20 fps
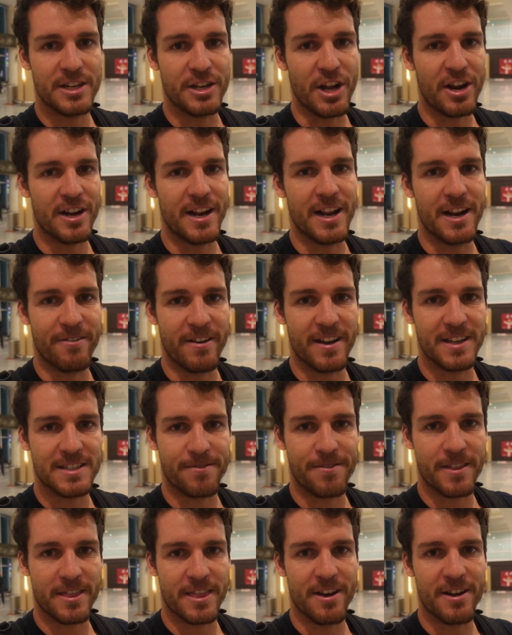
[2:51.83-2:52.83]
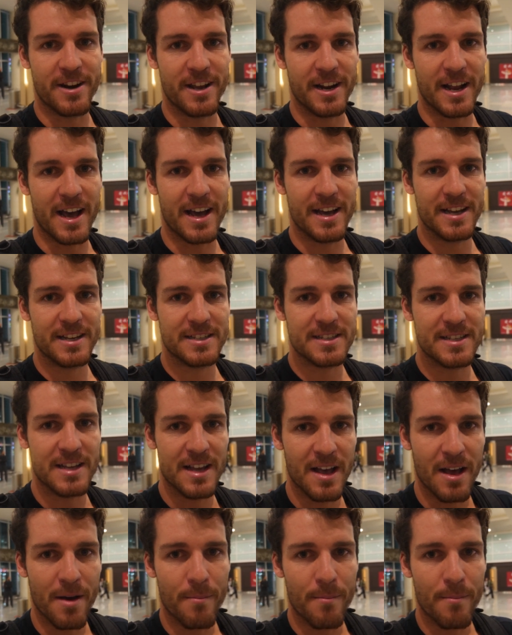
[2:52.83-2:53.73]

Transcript: you don't need a visa for 30 days.